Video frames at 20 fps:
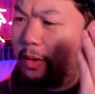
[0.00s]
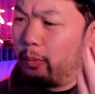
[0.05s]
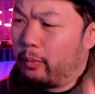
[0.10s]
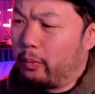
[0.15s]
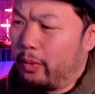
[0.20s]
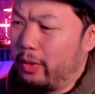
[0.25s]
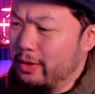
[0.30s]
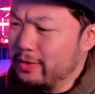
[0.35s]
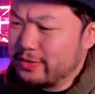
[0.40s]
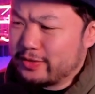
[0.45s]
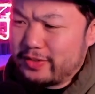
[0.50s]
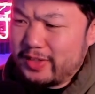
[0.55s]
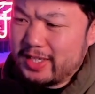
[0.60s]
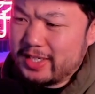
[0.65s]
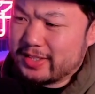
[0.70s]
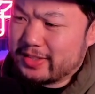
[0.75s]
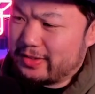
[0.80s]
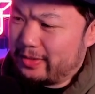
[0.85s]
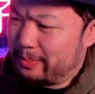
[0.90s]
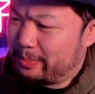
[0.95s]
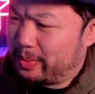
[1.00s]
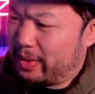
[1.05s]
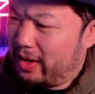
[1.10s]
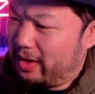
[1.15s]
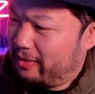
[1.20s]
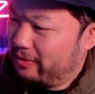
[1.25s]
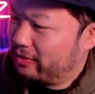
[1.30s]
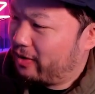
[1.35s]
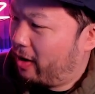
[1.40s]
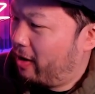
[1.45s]
Wolves finished
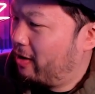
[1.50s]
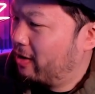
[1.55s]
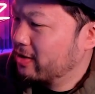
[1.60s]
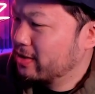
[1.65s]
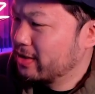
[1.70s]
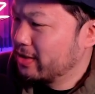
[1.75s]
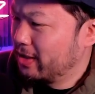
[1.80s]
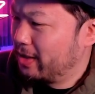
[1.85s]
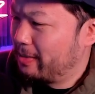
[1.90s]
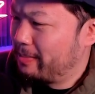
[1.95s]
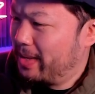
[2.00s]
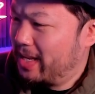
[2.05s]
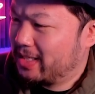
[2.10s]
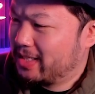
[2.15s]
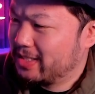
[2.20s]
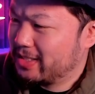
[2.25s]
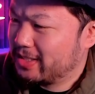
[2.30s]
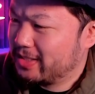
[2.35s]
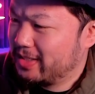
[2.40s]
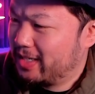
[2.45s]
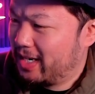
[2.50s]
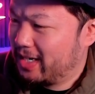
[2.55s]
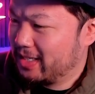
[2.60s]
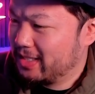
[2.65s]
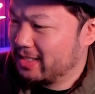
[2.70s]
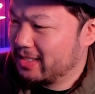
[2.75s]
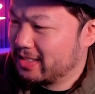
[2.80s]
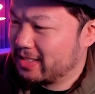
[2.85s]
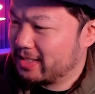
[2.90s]
above Arsenal and Manchester United in the